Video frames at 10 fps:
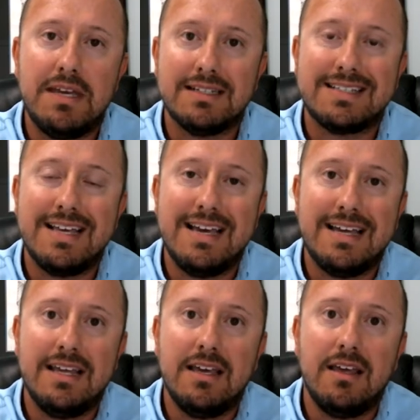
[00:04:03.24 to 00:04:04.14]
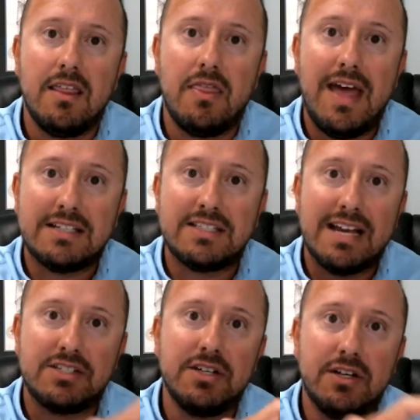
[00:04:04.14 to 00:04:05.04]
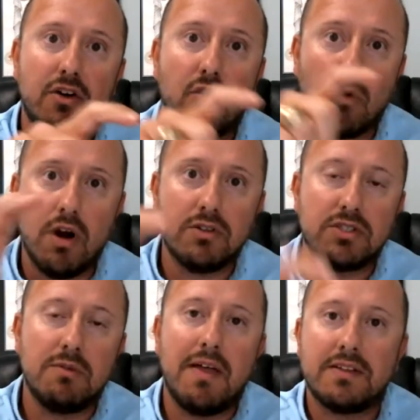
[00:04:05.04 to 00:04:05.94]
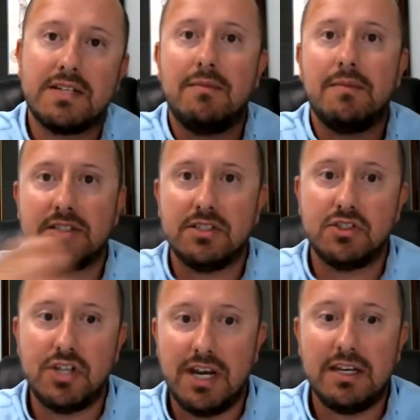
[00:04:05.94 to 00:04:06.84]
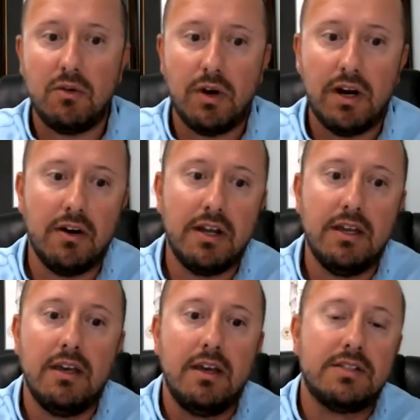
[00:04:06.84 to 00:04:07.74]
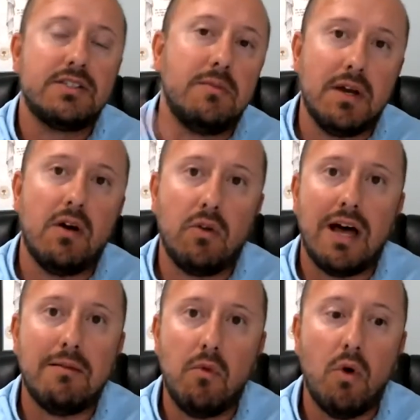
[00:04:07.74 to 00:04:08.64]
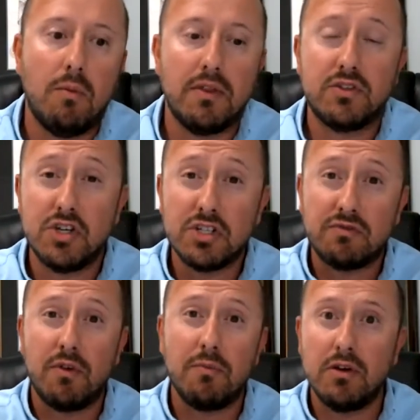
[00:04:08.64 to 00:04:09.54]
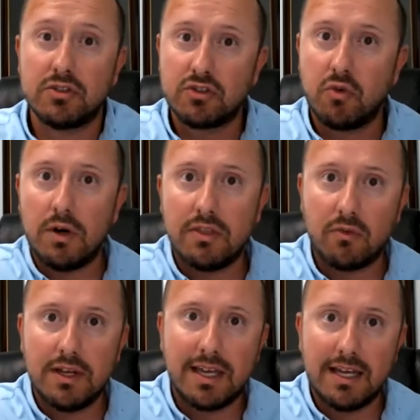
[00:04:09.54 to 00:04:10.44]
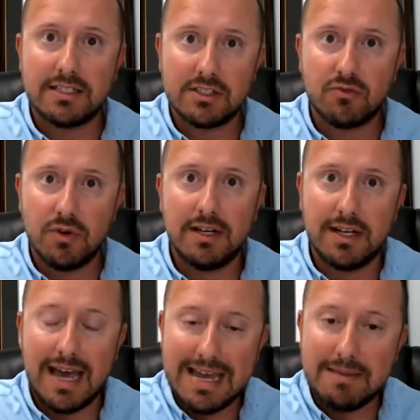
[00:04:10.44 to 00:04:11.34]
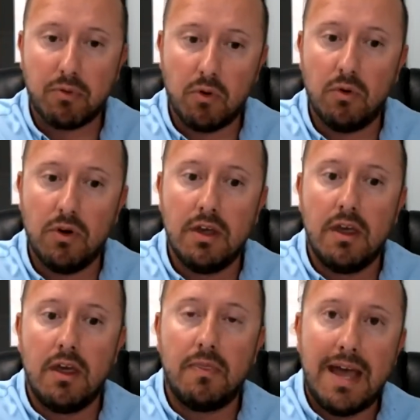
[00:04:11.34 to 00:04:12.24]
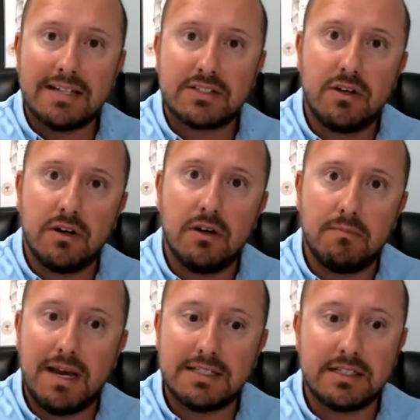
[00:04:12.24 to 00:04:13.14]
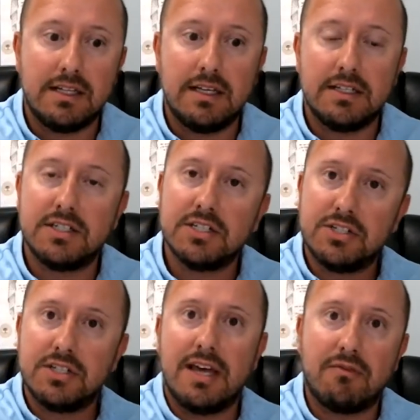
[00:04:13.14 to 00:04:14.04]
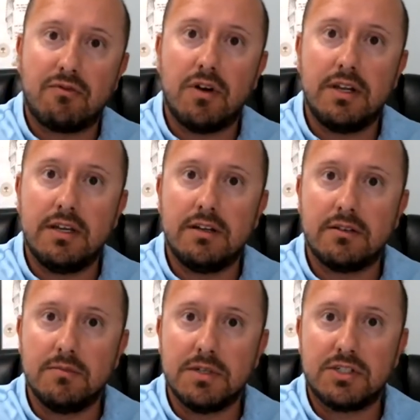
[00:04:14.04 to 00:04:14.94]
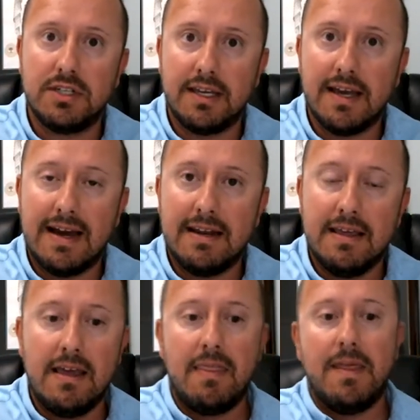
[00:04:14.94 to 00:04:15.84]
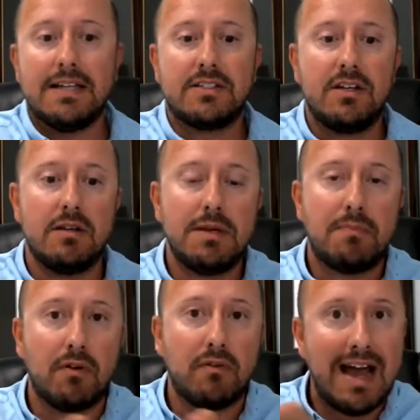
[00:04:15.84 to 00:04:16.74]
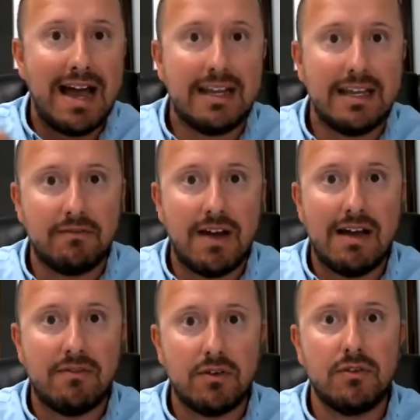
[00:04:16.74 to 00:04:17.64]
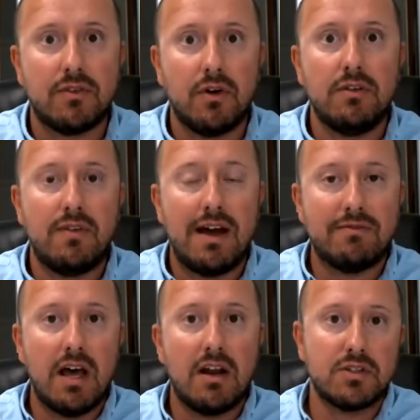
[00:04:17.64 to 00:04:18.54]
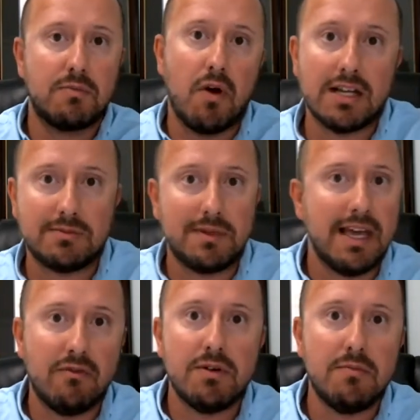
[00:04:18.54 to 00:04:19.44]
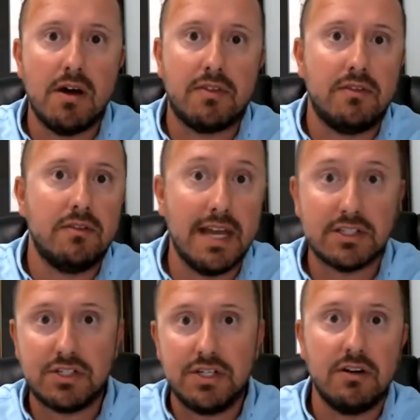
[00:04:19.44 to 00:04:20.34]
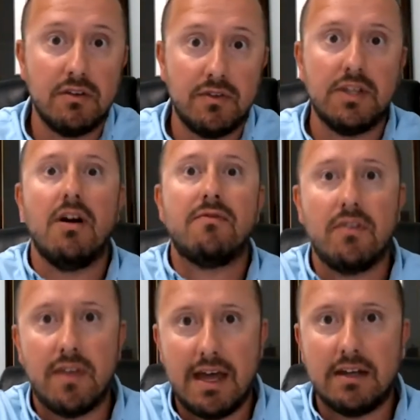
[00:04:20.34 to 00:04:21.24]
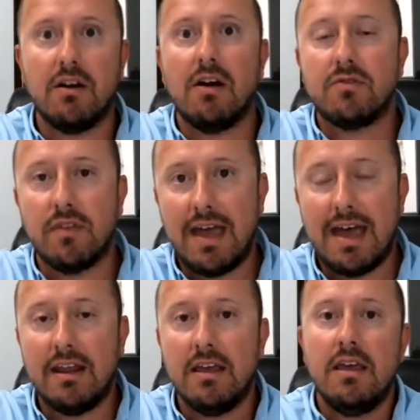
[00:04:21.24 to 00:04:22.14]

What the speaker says: being said, that's actually going to grow. So by the time he gets to January, it's going to be a whole lot more. But just from those 23 cases written in April, that's going to basically, in addition to that front end commission he got, that's going to be providing $535 approximately every month next year and the year after that and the year after that.